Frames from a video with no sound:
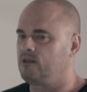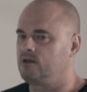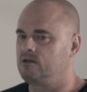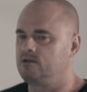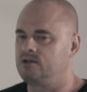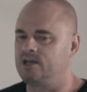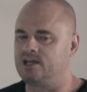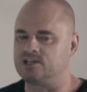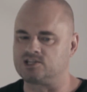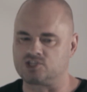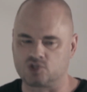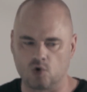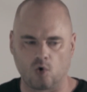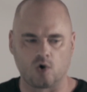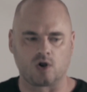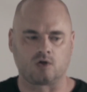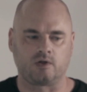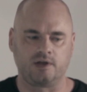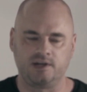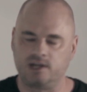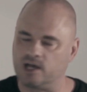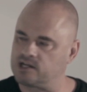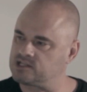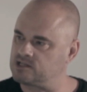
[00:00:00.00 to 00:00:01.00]

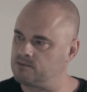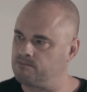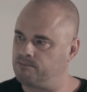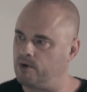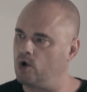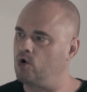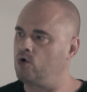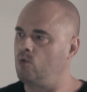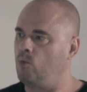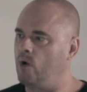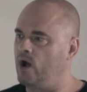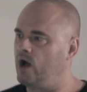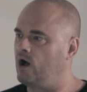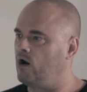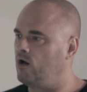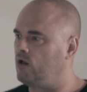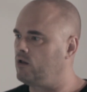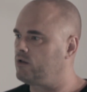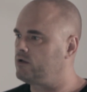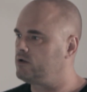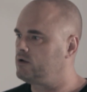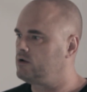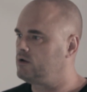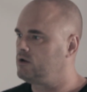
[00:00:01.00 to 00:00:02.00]
historically doesn't bode
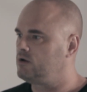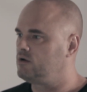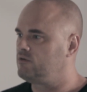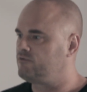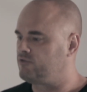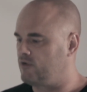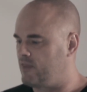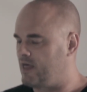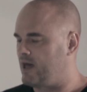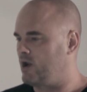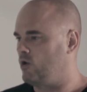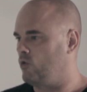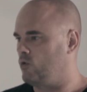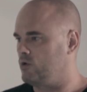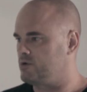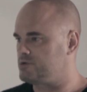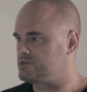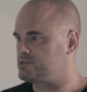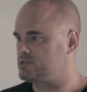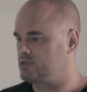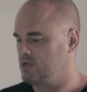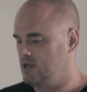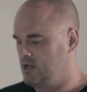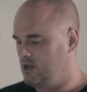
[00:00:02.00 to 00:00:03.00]
well for that
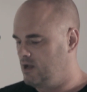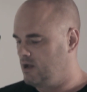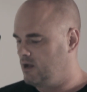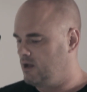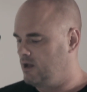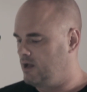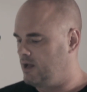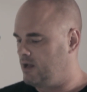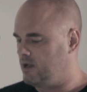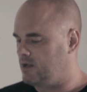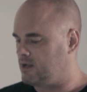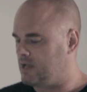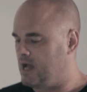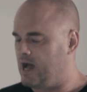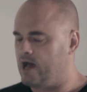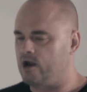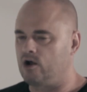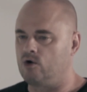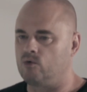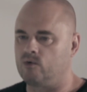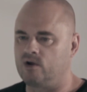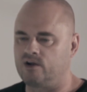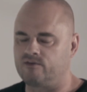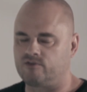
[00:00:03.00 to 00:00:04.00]
horse.
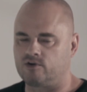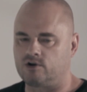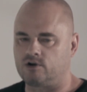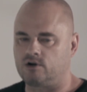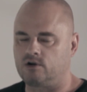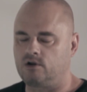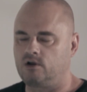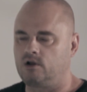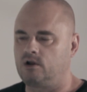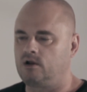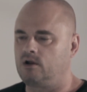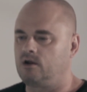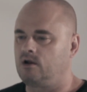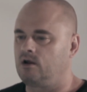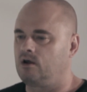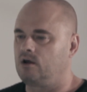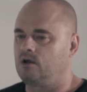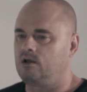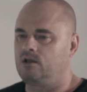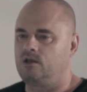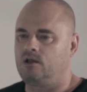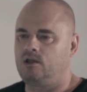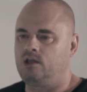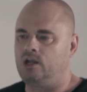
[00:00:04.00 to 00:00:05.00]
Caddo River,
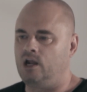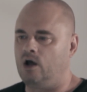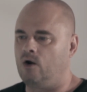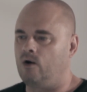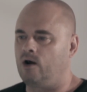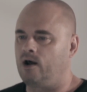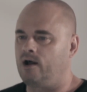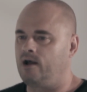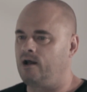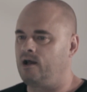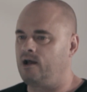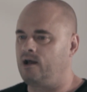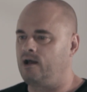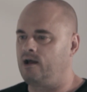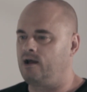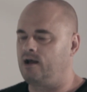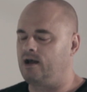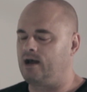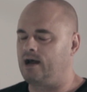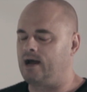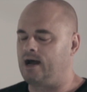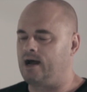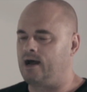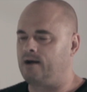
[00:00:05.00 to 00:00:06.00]
you know,
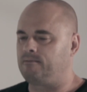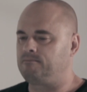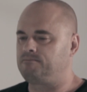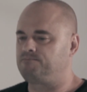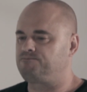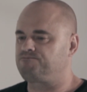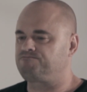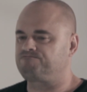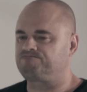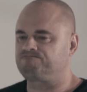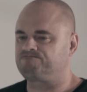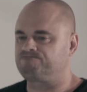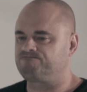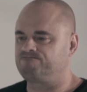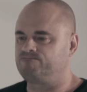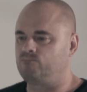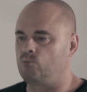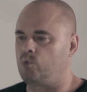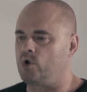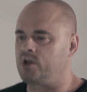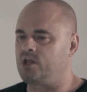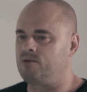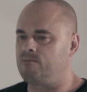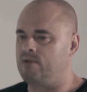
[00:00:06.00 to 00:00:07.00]

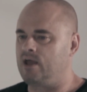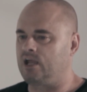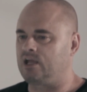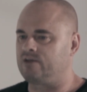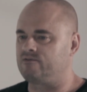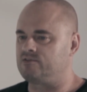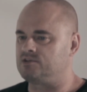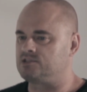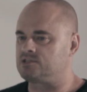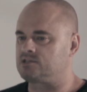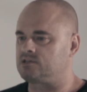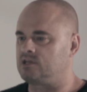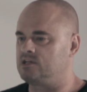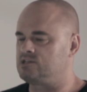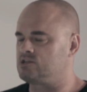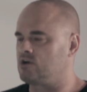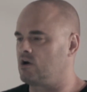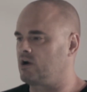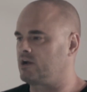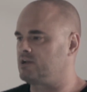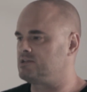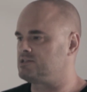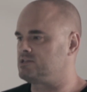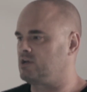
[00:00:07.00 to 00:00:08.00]
what do you make of his
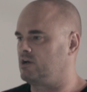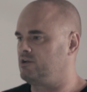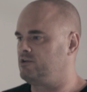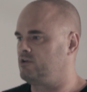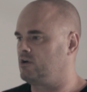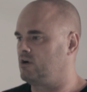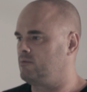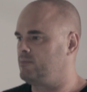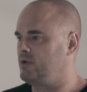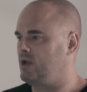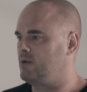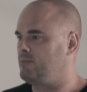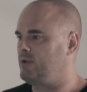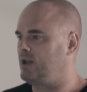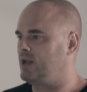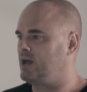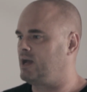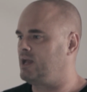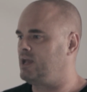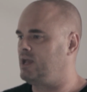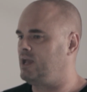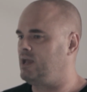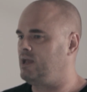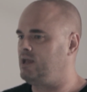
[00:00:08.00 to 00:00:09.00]
Arkansas Derby? I mean,
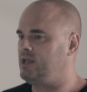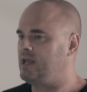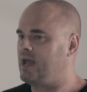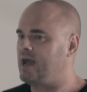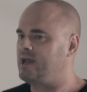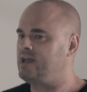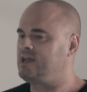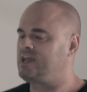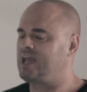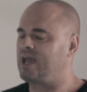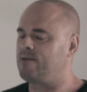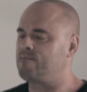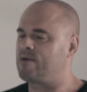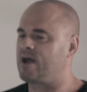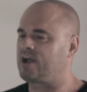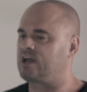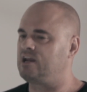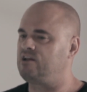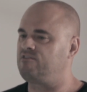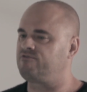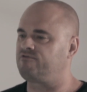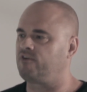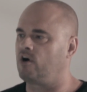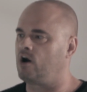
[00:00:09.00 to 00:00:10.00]
he came back and
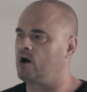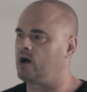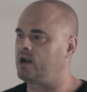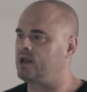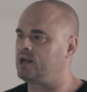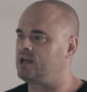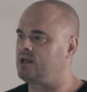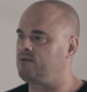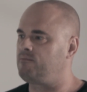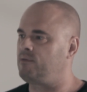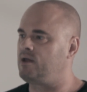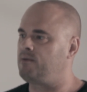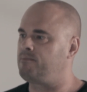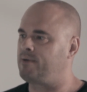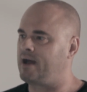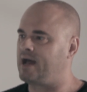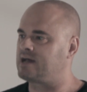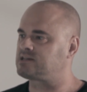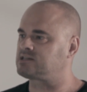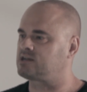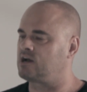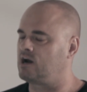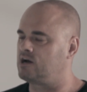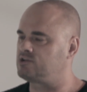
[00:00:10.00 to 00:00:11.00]
he fought and he
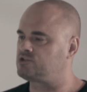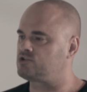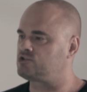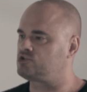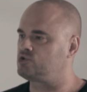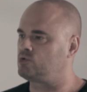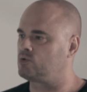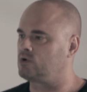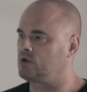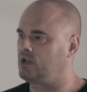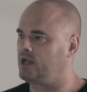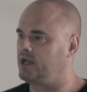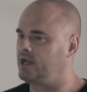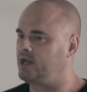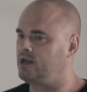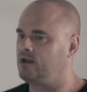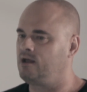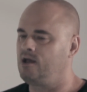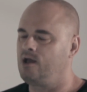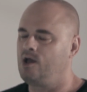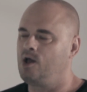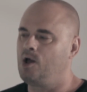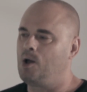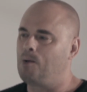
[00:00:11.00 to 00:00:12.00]
passed Concert Tour late,
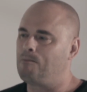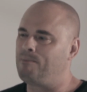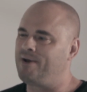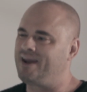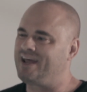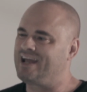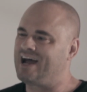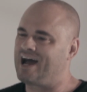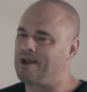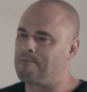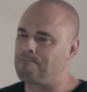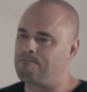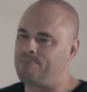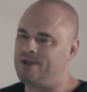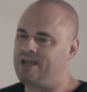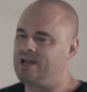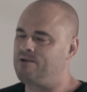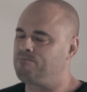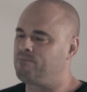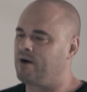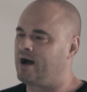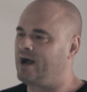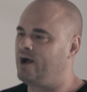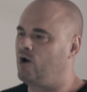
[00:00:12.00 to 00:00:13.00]
but he got
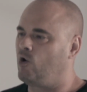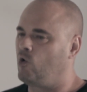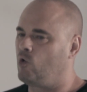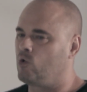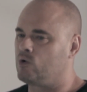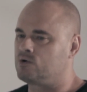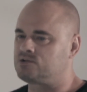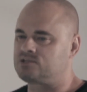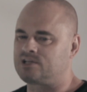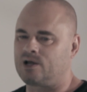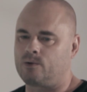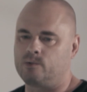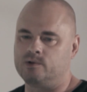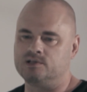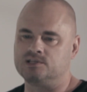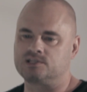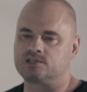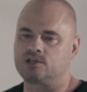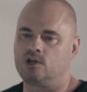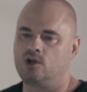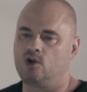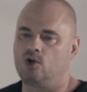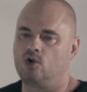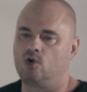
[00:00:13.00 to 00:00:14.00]
beat by a horse that
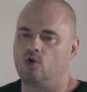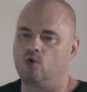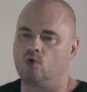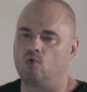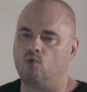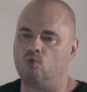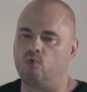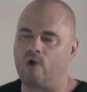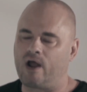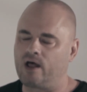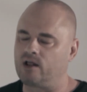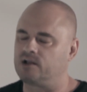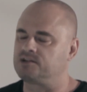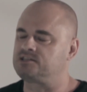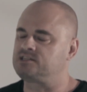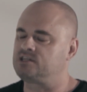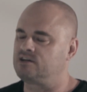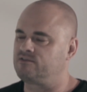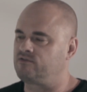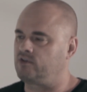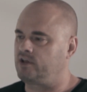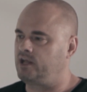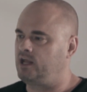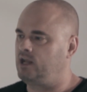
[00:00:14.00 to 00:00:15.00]
was
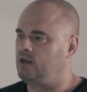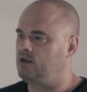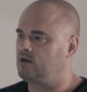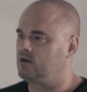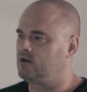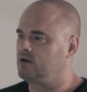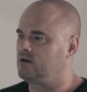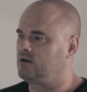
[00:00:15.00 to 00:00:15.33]
relatively